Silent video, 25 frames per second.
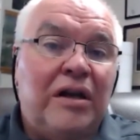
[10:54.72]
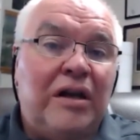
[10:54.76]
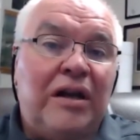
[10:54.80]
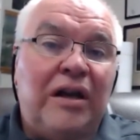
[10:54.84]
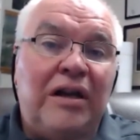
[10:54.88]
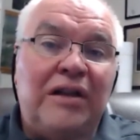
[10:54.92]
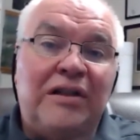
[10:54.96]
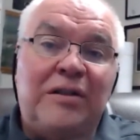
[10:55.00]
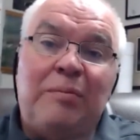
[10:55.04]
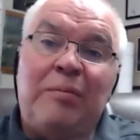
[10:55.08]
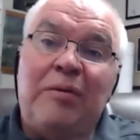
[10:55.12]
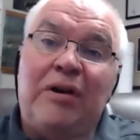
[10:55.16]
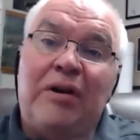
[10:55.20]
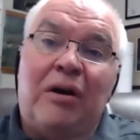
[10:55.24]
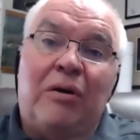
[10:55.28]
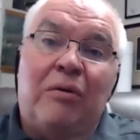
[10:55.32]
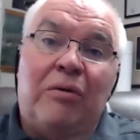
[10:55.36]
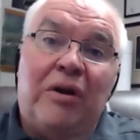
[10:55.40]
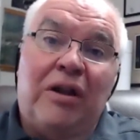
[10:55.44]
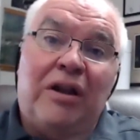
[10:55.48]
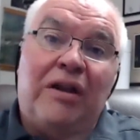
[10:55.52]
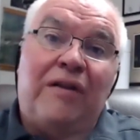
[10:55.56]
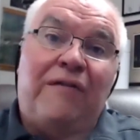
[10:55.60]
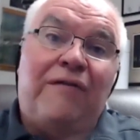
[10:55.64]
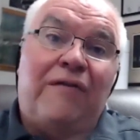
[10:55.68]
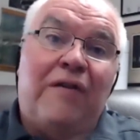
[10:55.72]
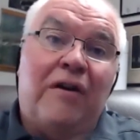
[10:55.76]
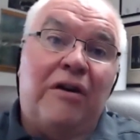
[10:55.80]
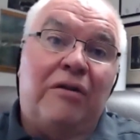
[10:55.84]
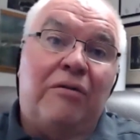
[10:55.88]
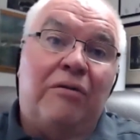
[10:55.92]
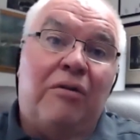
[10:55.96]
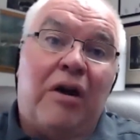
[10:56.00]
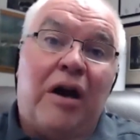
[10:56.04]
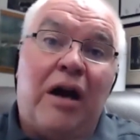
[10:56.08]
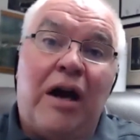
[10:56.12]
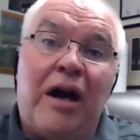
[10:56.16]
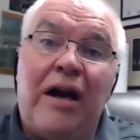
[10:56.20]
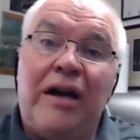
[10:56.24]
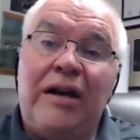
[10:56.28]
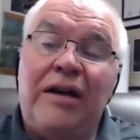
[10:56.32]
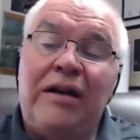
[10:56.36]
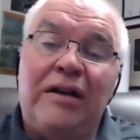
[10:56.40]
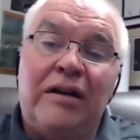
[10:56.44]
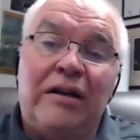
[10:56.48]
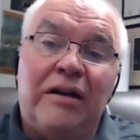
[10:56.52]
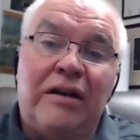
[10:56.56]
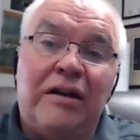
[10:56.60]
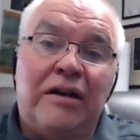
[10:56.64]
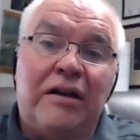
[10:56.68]
it's been a really fun ride,
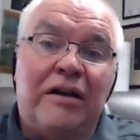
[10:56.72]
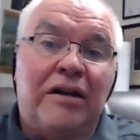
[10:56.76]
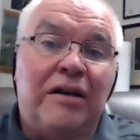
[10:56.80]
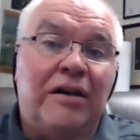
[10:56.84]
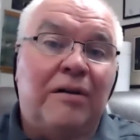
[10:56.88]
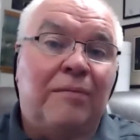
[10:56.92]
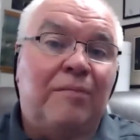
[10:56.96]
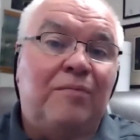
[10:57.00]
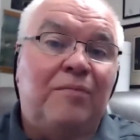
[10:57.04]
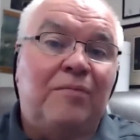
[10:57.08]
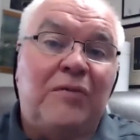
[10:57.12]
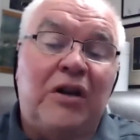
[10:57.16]
and